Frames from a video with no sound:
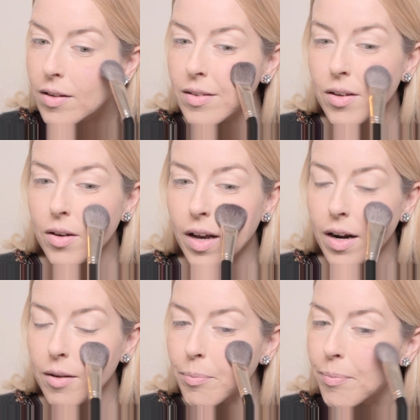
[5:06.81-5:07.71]
So you get
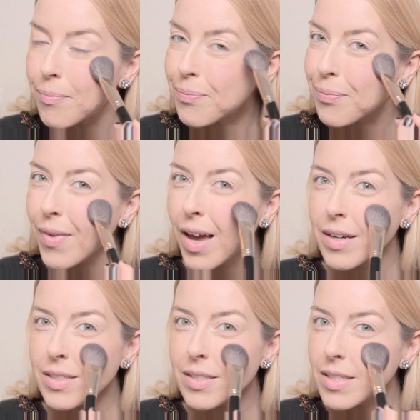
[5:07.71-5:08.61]

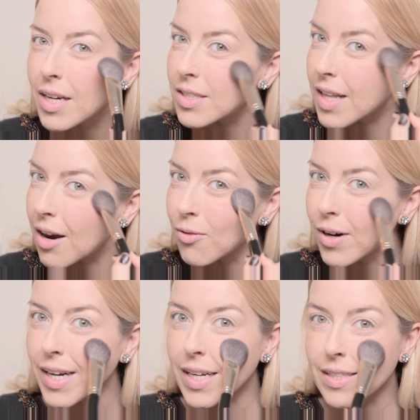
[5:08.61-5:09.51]
just a touch of that
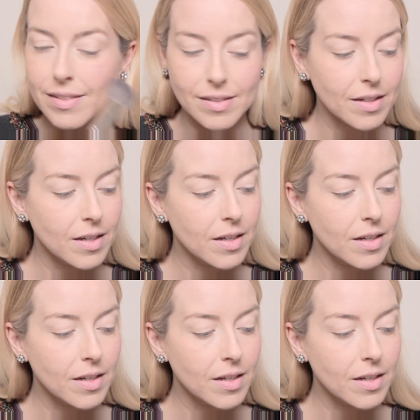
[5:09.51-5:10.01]
radiance.